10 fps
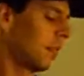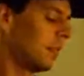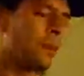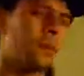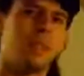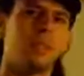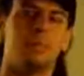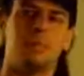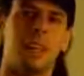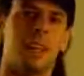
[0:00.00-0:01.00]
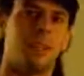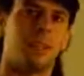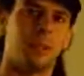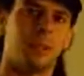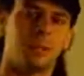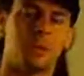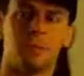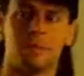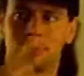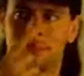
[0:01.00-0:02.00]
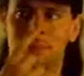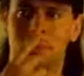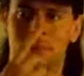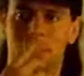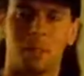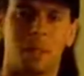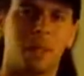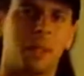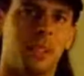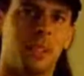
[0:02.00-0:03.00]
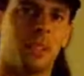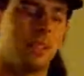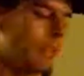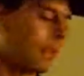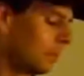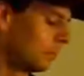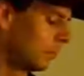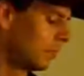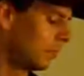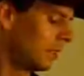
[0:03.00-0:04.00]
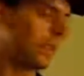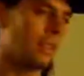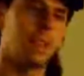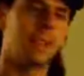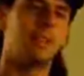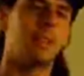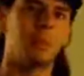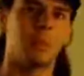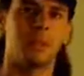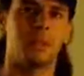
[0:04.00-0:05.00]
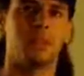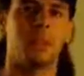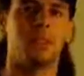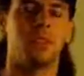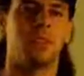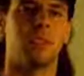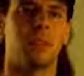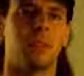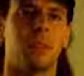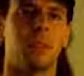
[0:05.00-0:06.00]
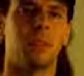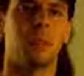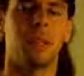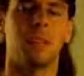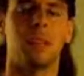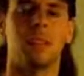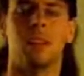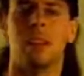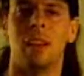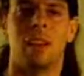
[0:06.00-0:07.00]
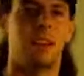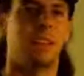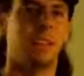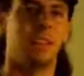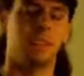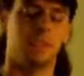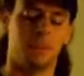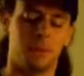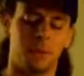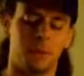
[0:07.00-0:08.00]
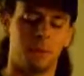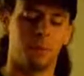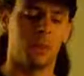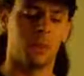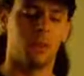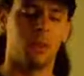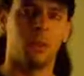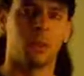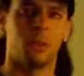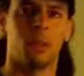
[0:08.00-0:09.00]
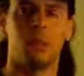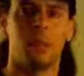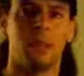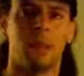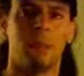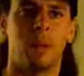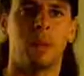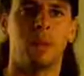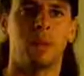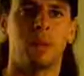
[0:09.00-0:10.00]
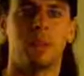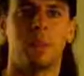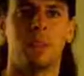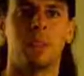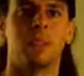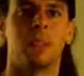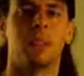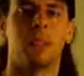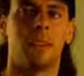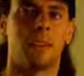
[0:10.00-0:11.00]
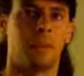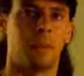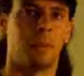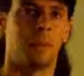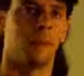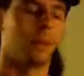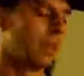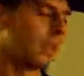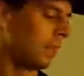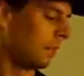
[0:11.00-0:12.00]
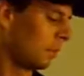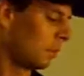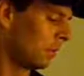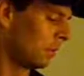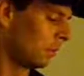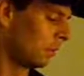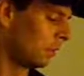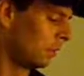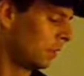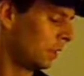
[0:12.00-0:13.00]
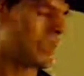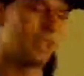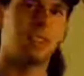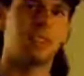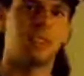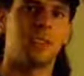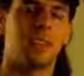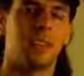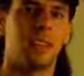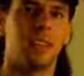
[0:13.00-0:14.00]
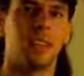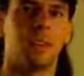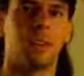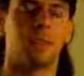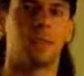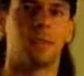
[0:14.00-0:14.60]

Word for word: Everyone has their own vibrato, I guess. Um, you can tell a lot of guitar players apart just simply by the way they attack the string with their pick, or the way they bend, or especially their vibrato. And vibrato, it's this thing here.